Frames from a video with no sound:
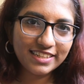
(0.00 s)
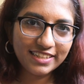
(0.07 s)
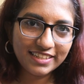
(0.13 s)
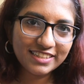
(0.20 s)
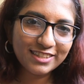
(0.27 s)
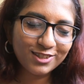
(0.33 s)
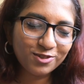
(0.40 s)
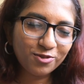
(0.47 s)
It
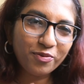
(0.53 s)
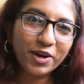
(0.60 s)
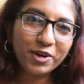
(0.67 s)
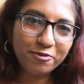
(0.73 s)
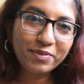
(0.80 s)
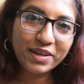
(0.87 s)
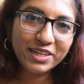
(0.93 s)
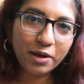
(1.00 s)
is one
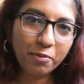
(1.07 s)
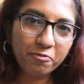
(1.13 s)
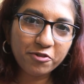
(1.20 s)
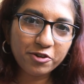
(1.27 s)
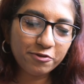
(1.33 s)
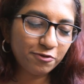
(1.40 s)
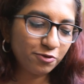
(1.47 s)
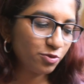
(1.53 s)
of my
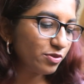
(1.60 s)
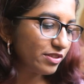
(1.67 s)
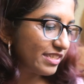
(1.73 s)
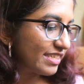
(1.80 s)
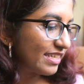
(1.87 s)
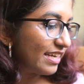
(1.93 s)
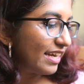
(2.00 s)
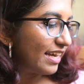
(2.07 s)
comfort
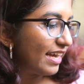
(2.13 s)
foods.